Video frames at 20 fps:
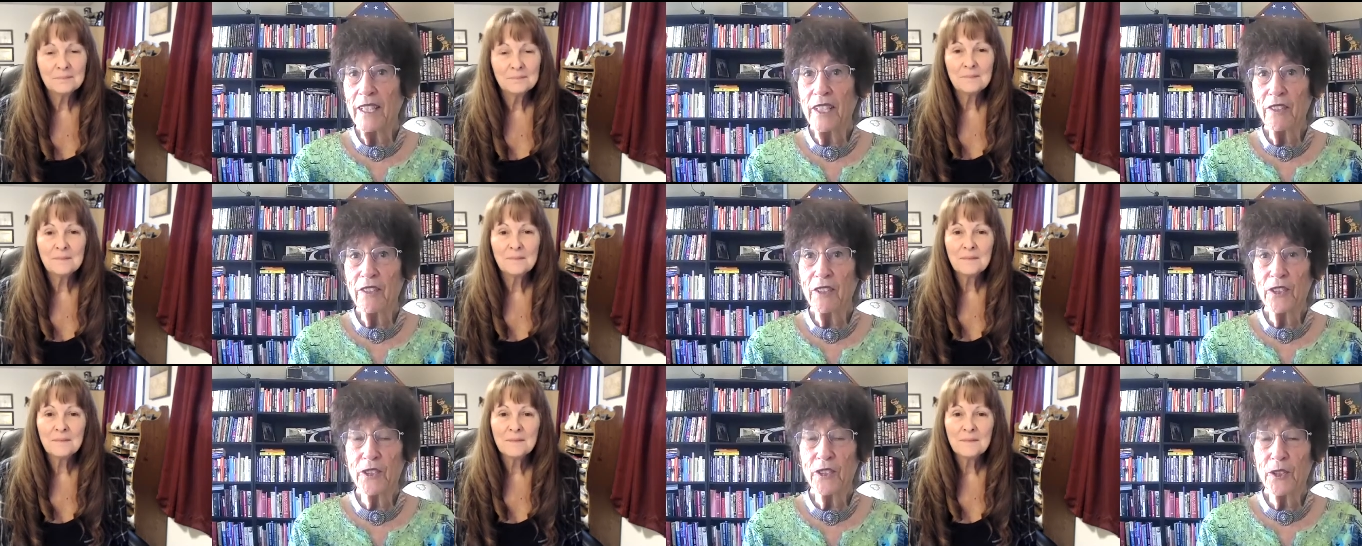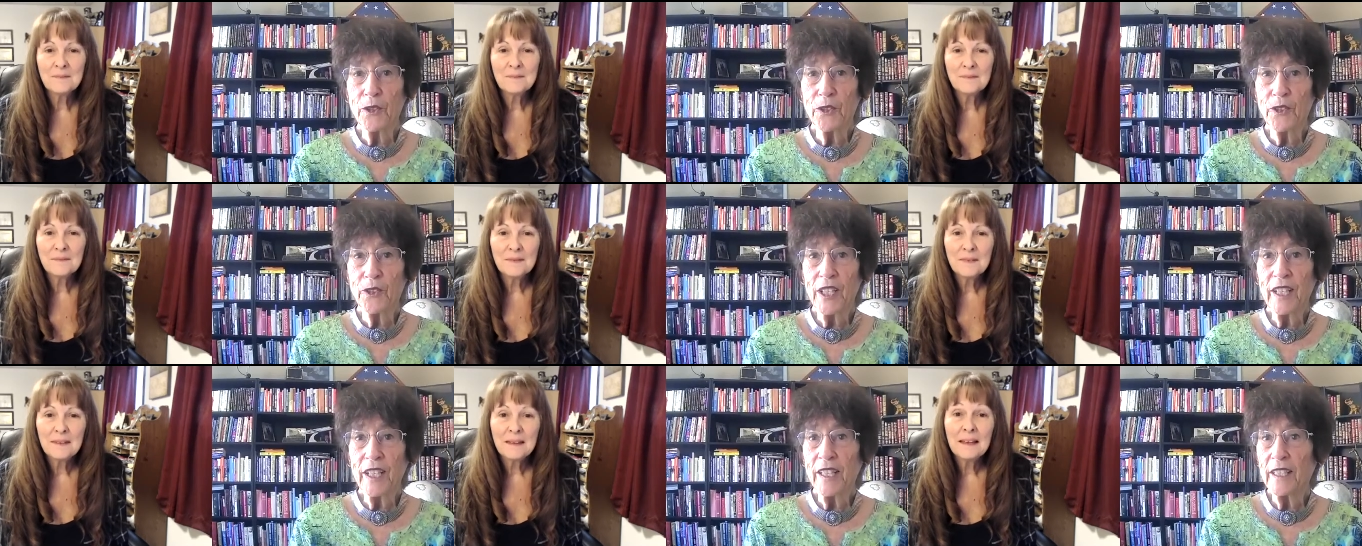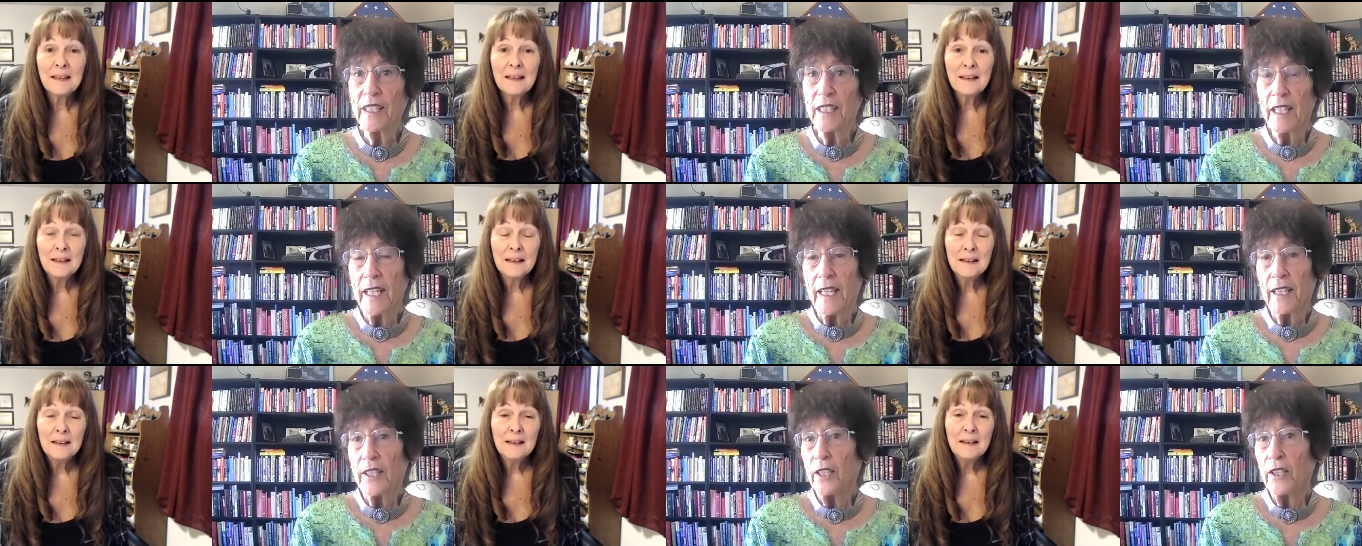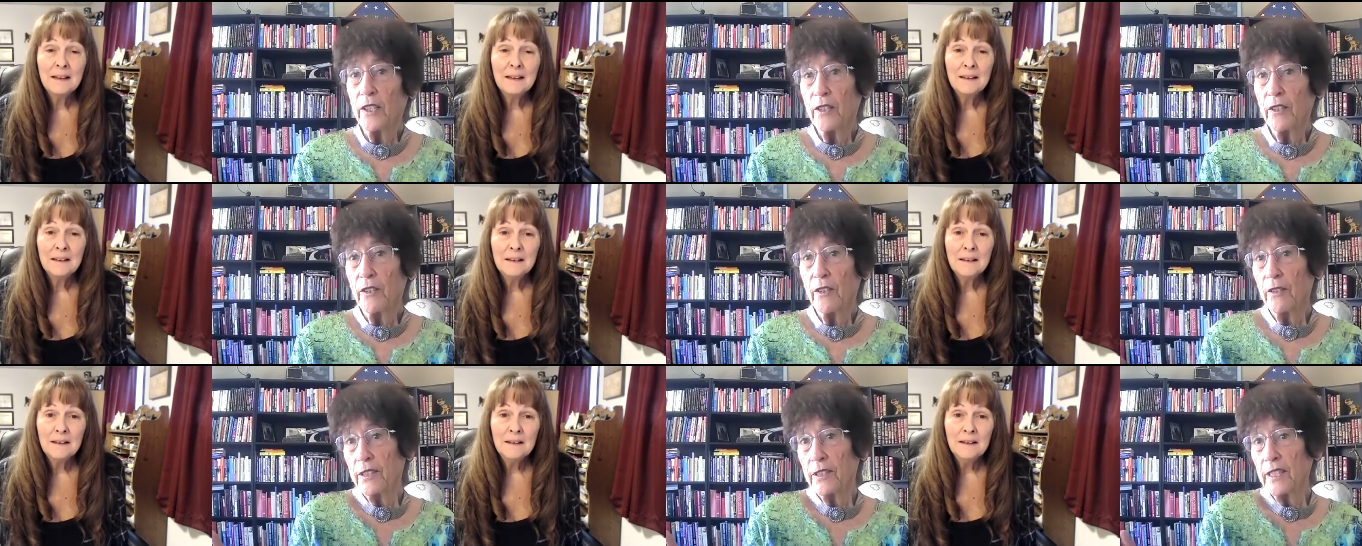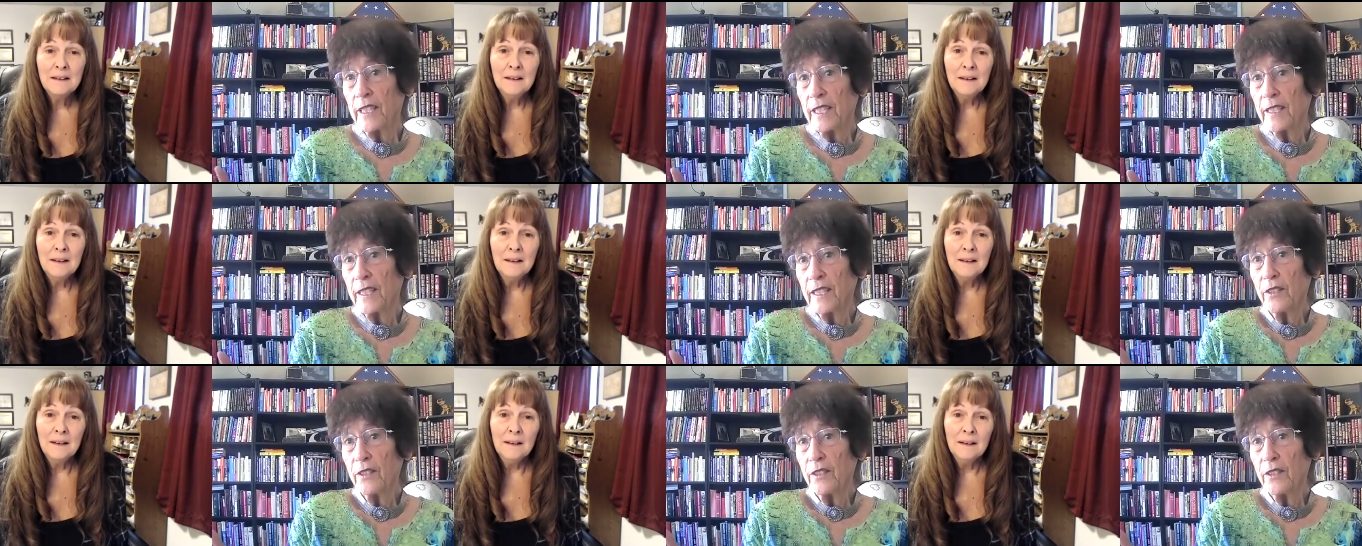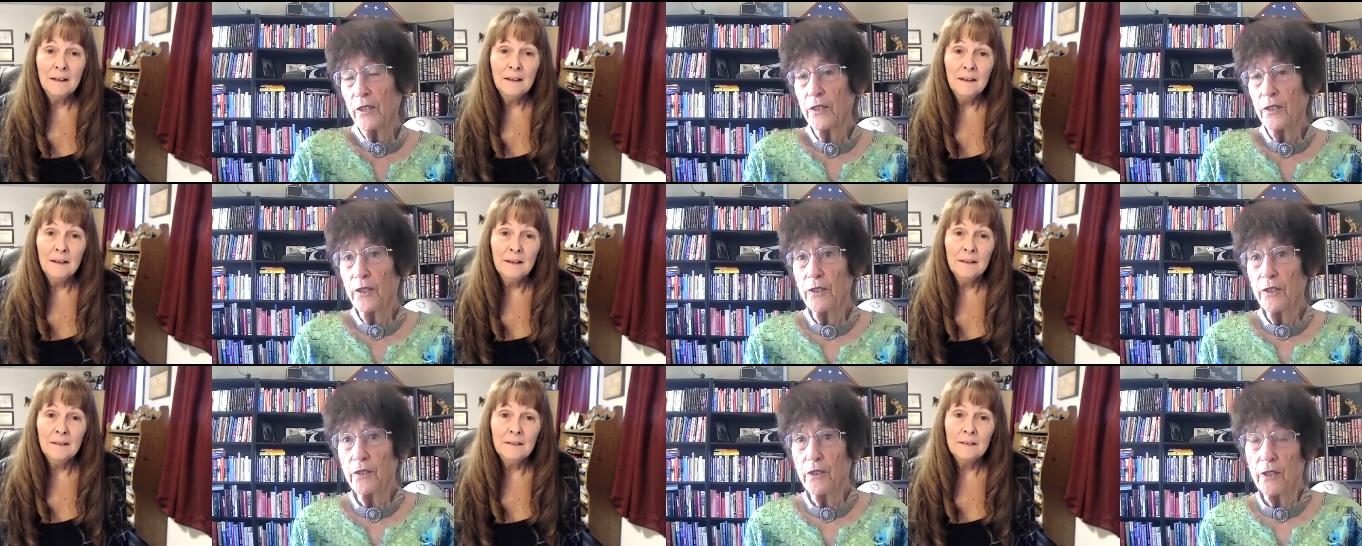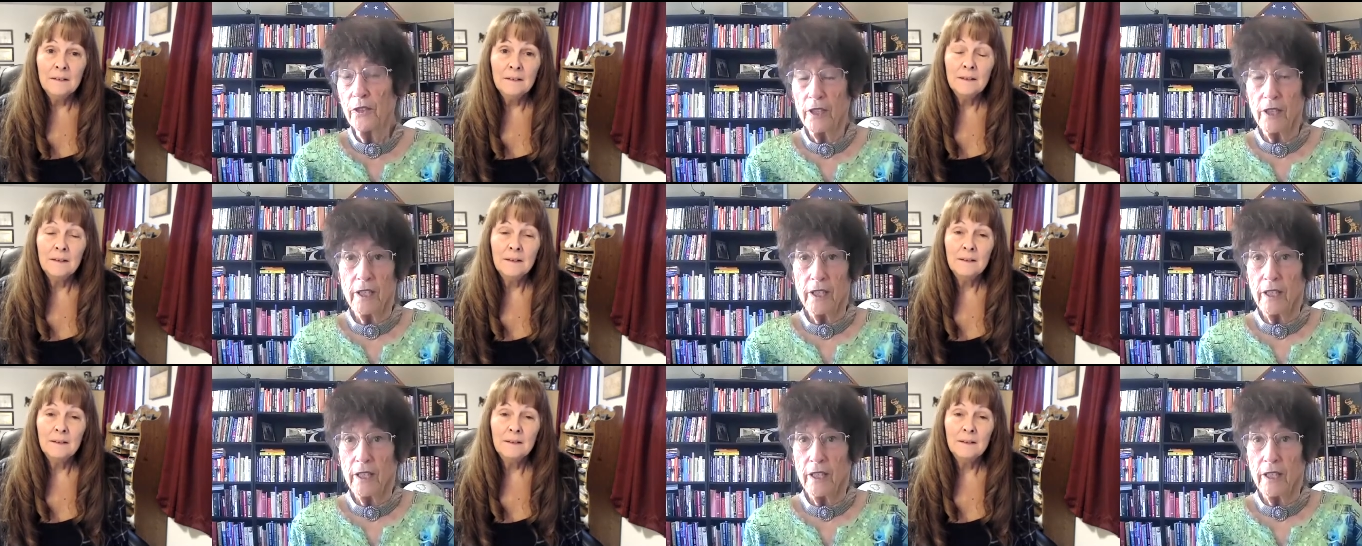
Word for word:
Speaker 1: Your associate, you're seasoned or you're,